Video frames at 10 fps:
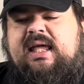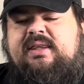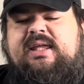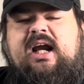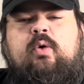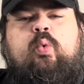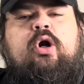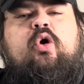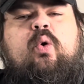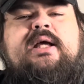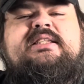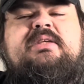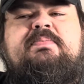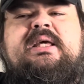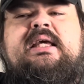there were going to
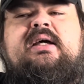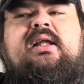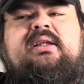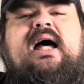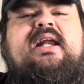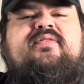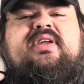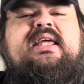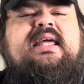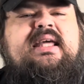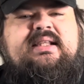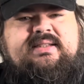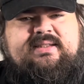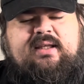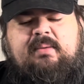be a lot of
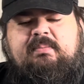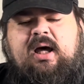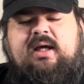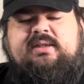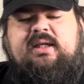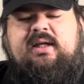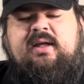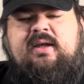kids among the